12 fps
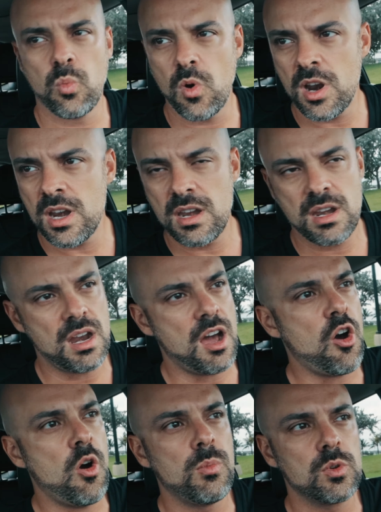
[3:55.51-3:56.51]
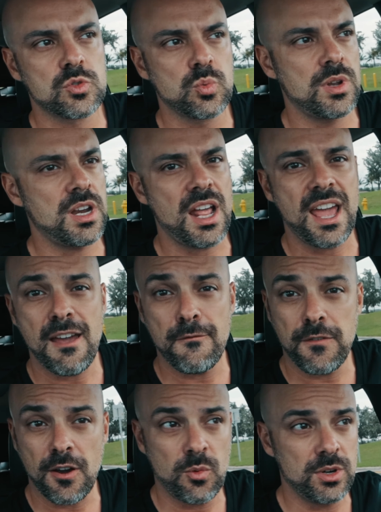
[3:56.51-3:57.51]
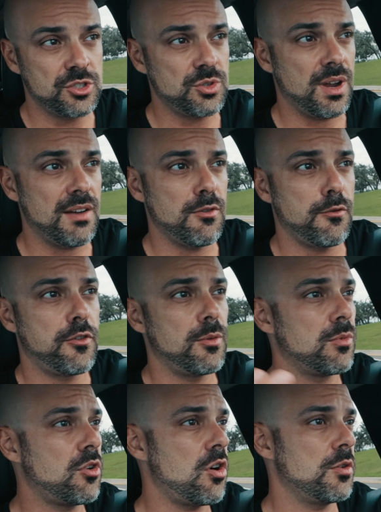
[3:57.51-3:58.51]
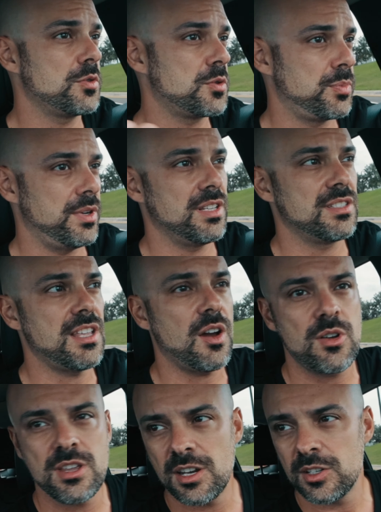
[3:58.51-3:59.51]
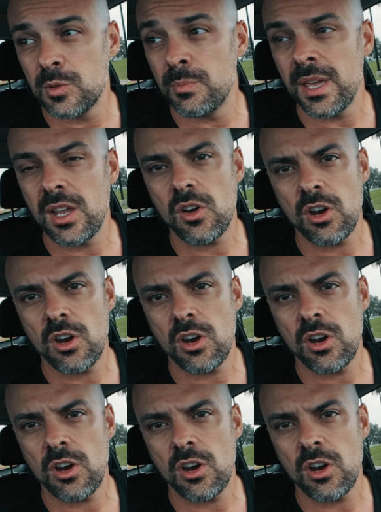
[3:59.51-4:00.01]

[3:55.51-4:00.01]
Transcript: one almost one and a half hour travel from Coral Springs down here to Bay